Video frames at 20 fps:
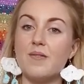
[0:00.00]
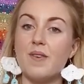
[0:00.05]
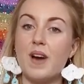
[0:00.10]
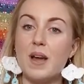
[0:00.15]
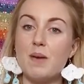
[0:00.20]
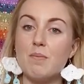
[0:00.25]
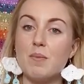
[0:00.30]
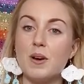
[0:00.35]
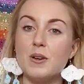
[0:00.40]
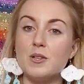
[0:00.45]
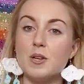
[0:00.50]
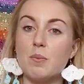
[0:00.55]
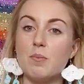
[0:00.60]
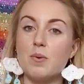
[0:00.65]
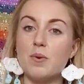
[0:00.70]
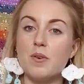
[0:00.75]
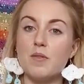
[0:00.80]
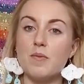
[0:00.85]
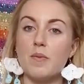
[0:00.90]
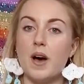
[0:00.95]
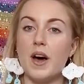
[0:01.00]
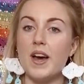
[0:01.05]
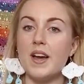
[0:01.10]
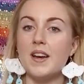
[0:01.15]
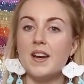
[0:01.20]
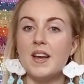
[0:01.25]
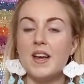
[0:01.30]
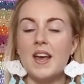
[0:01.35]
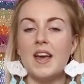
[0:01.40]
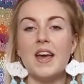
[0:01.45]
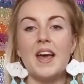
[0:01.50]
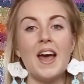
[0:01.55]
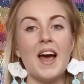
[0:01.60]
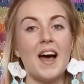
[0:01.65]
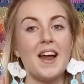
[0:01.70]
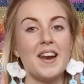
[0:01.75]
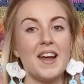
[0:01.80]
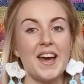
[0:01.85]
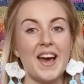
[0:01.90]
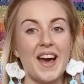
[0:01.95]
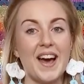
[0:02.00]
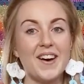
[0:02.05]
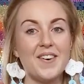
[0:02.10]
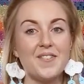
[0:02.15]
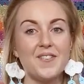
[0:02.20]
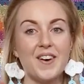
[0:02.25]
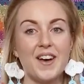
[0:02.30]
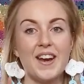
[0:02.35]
rainbow jumper of mine and I have